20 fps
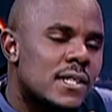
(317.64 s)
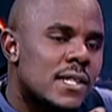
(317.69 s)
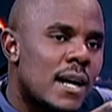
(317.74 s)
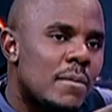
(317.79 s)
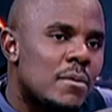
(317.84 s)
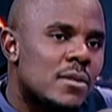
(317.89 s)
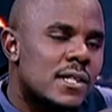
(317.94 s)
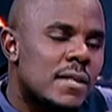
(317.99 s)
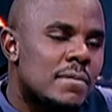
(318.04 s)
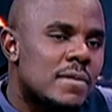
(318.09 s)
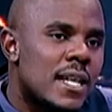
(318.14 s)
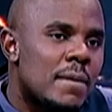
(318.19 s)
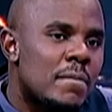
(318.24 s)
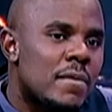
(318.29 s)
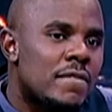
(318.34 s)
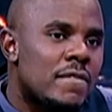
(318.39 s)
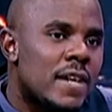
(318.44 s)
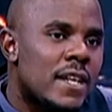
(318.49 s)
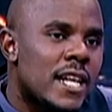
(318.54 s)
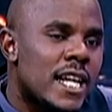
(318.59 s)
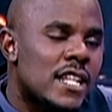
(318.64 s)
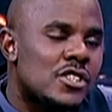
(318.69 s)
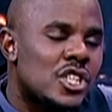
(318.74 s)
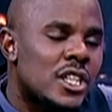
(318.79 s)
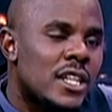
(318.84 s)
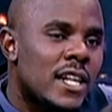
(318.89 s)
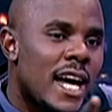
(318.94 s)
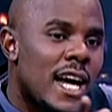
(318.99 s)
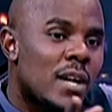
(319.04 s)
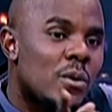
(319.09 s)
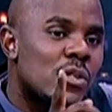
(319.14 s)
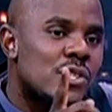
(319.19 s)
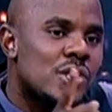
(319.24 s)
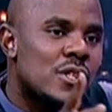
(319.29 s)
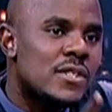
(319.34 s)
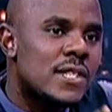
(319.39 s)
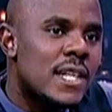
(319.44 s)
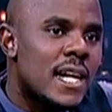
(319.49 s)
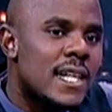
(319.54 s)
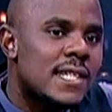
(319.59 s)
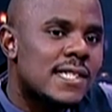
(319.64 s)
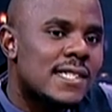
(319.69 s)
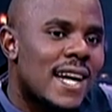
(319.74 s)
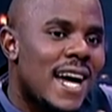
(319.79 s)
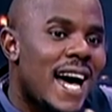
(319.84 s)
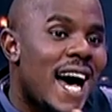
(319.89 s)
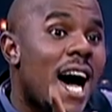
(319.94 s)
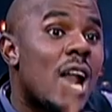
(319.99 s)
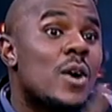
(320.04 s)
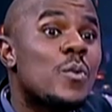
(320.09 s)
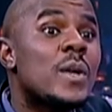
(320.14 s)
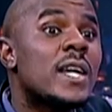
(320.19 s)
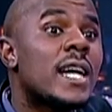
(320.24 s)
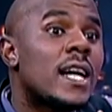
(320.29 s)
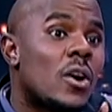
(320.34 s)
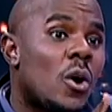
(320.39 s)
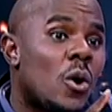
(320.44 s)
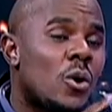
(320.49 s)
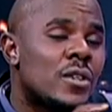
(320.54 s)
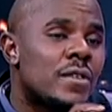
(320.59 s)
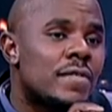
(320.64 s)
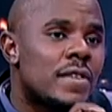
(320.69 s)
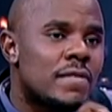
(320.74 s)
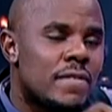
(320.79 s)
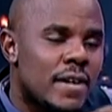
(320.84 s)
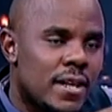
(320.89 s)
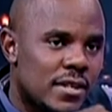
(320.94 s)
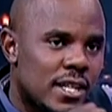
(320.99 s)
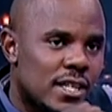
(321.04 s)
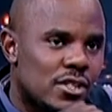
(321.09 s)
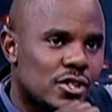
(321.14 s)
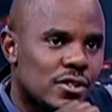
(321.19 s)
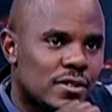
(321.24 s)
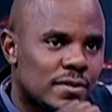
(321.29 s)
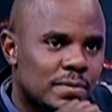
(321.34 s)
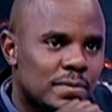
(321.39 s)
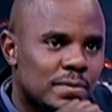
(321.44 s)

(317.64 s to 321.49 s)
Thabo September Foundation, and also tell us how do we get hold of the foundation?